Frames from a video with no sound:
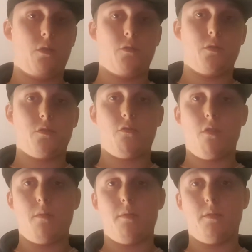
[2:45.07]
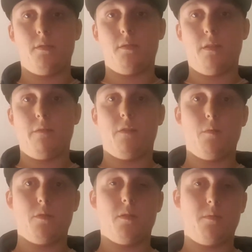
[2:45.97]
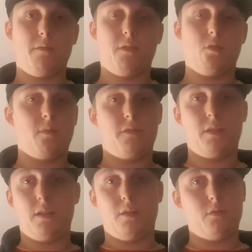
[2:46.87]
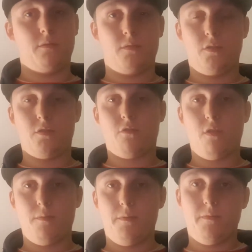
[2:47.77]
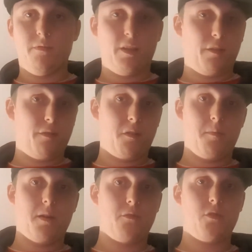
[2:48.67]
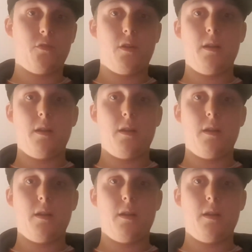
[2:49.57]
subscribers and viewers that have been viewing my videos and subscribing, thank you very much.